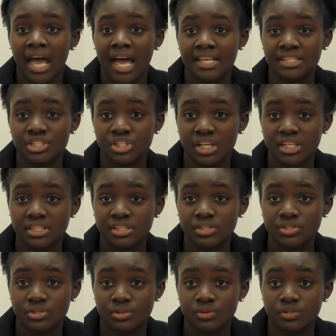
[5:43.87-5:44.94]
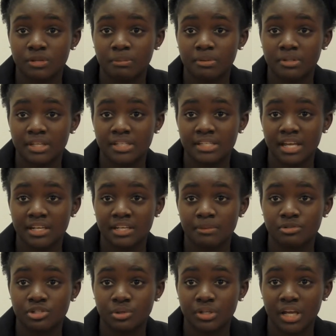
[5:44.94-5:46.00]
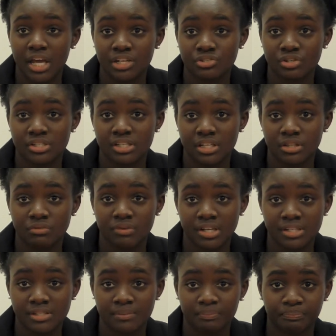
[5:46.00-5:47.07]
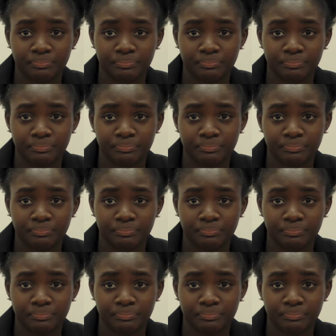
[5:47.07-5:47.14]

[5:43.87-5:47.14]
As a chase ensued, the police ended up shooting Hendricks in the wrist.